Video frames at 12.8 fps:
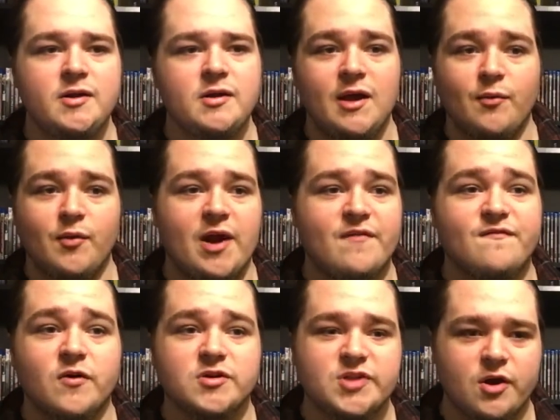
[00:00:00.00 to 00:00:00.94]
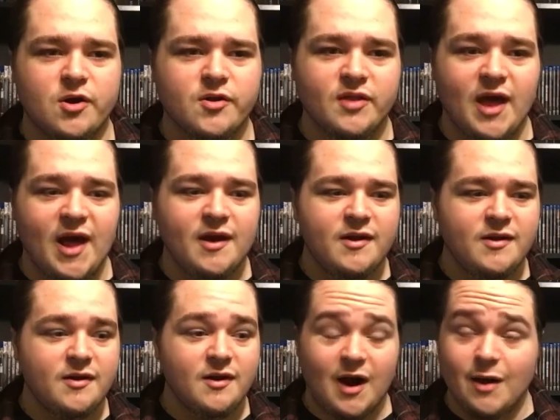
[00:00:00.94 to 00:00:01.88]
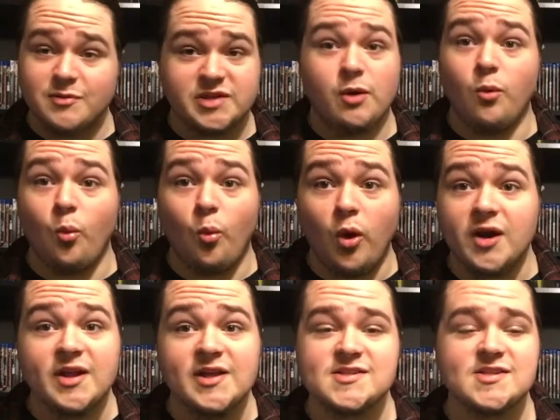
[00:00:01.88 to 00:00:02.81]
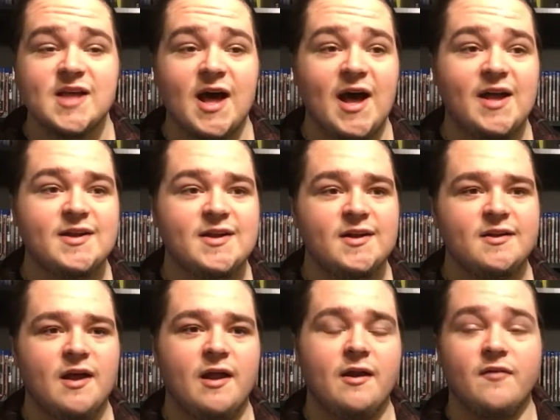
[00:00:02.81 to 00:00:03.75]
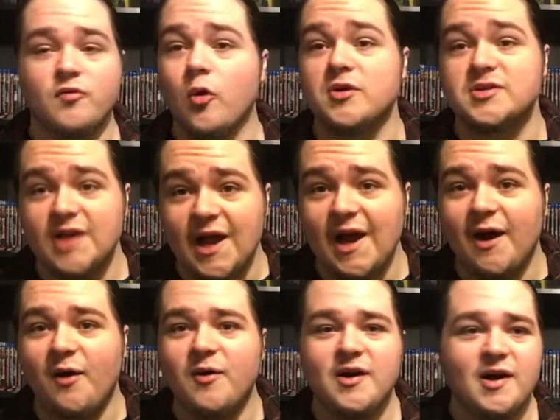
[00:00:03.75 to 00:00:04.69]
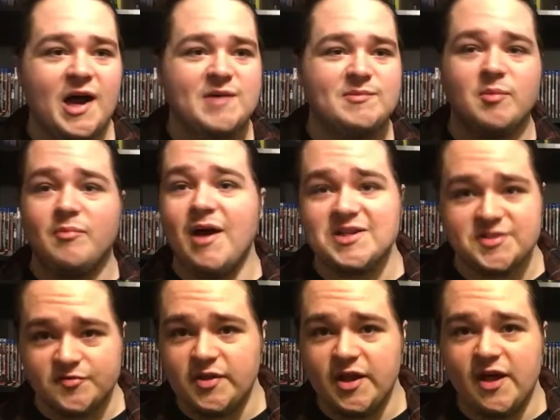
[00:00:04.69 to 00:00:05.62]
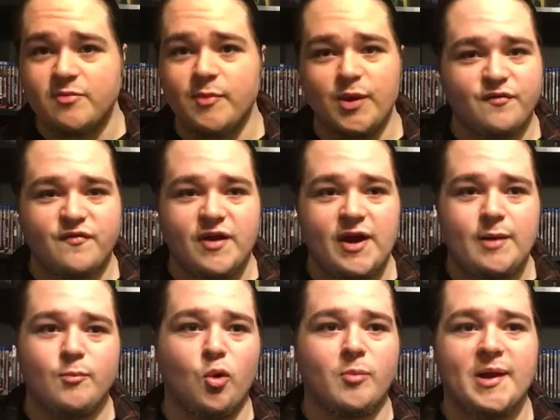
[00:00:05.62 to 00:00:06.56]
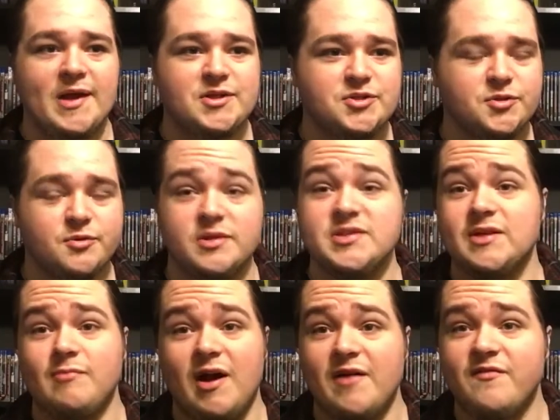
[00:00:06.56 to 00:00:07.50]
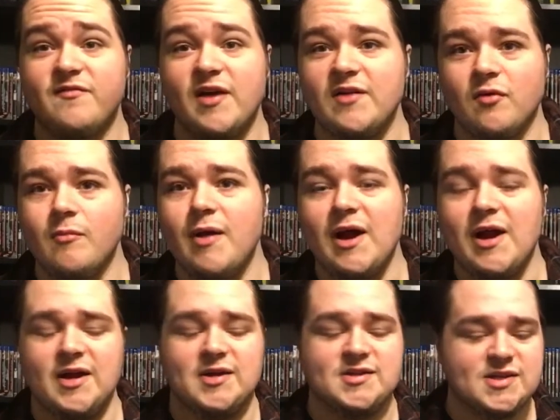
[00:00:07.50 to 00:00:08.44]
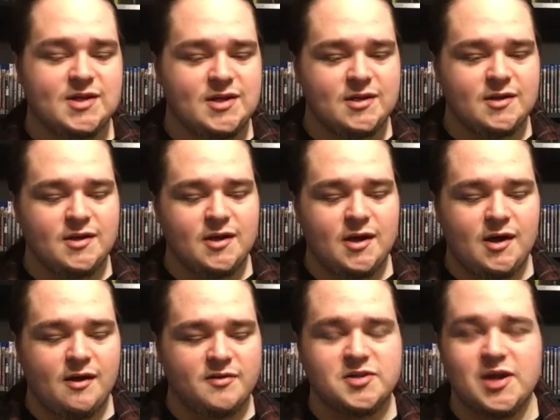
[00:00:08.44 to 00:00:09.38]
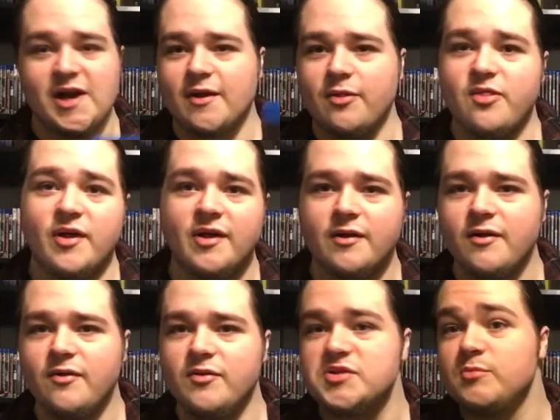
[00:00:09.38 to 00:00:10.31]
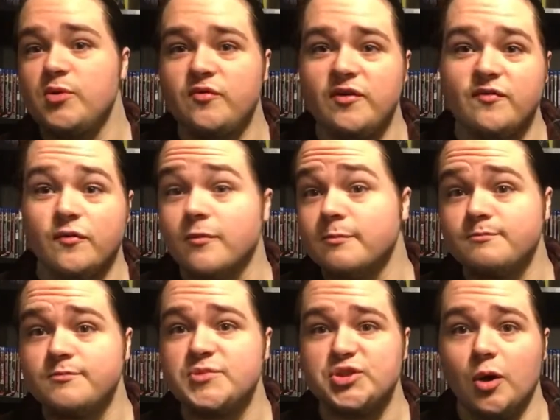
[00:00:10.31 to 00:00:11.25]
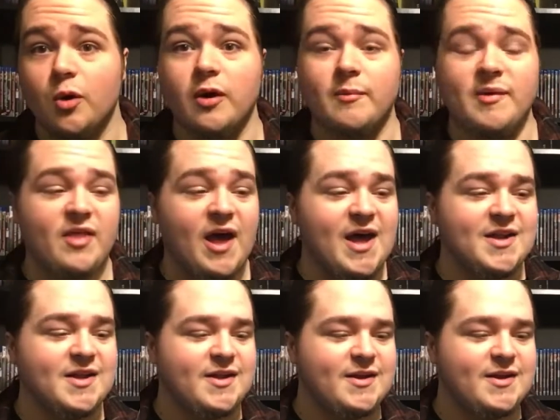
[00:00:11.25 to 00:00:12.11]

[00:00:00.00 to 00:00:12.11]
And when I first heard that, I was like, what is that? And of course now, I'm a massive death metal fan. Morbid Angel is in my favorite bands. So I can thank this movie for showing me that.